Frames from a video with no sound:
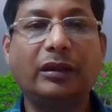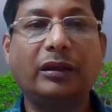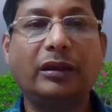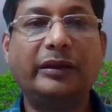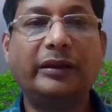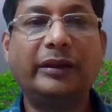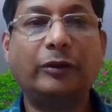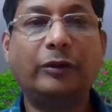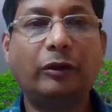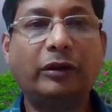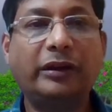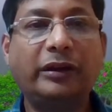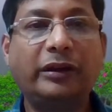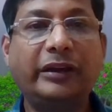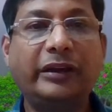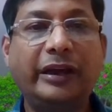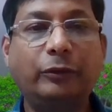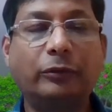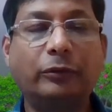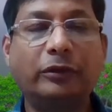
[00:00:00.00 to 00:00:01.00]
then already
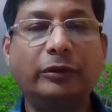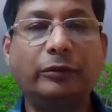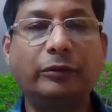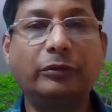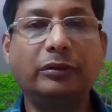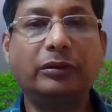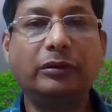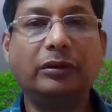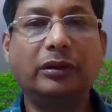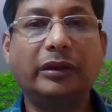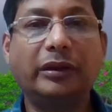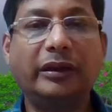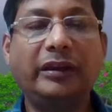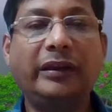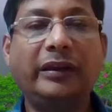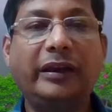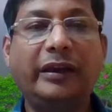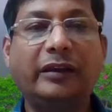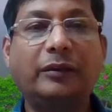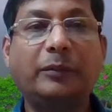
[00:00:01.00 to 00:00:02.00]
I told you,
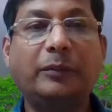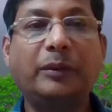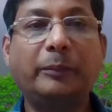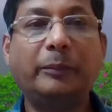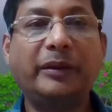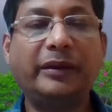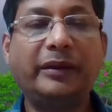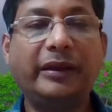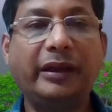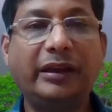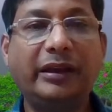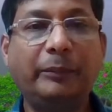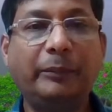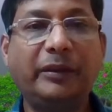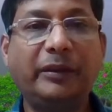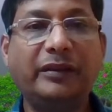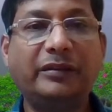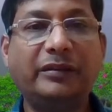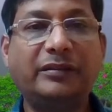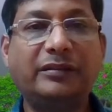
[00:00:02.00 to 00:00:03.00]
in case of the medical
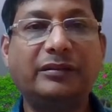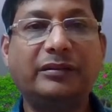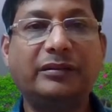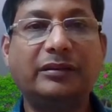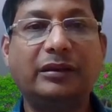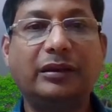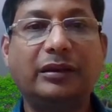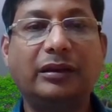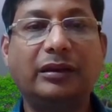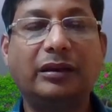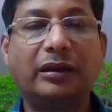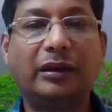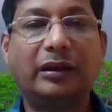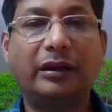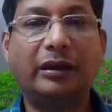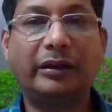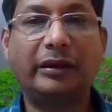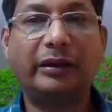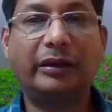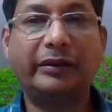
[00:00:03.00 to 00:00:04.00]
image
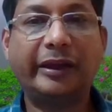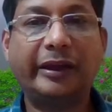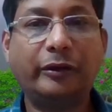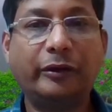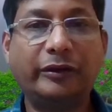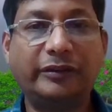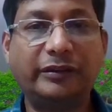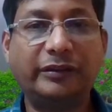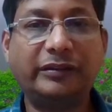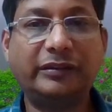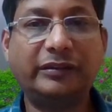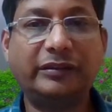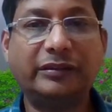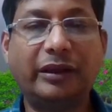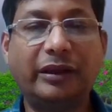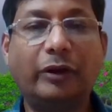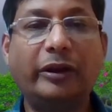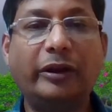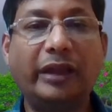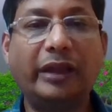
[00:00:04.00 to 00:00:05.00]
diagnosis
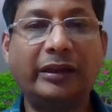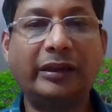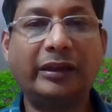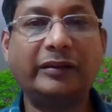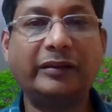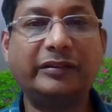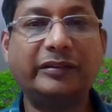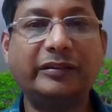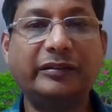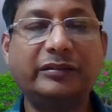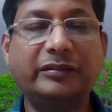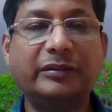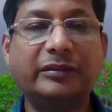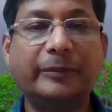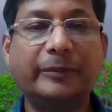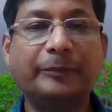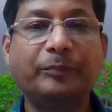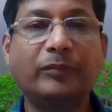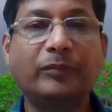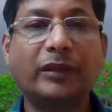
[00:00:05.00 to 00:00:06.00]
or analysis,
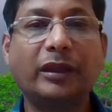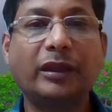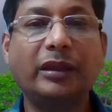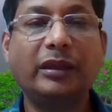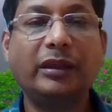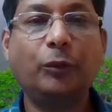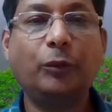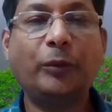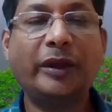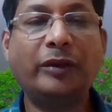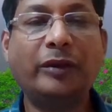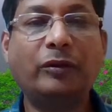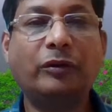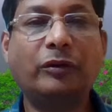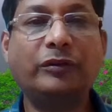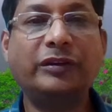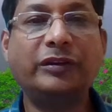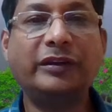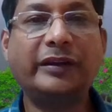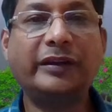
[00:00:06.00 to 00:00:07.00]
you can
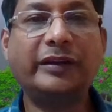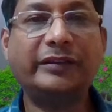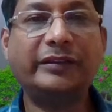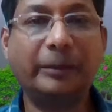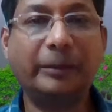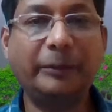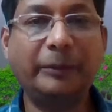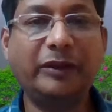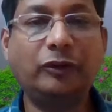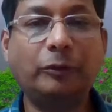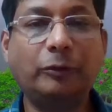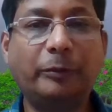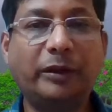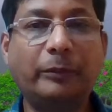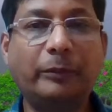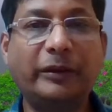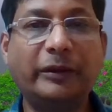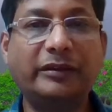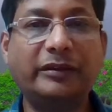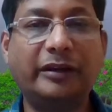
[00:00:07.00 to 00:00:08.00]
consider the
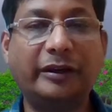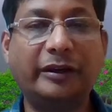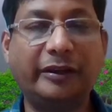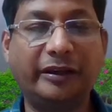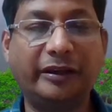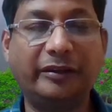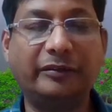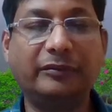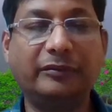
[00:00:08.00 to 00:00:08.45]
semi-supervised learning.